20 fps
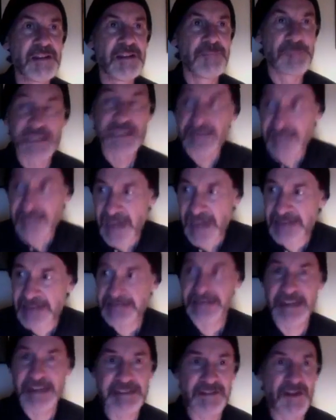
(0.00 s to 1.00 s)

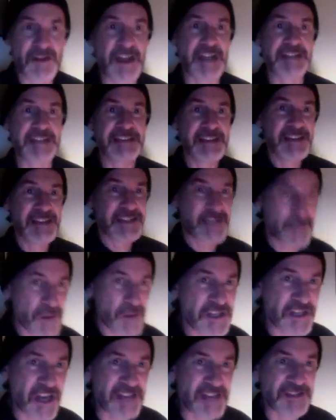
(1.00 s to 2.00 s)
MacDunn, I cried,
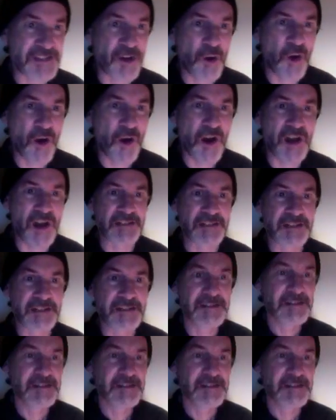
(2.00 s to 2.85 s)
switch on the horn!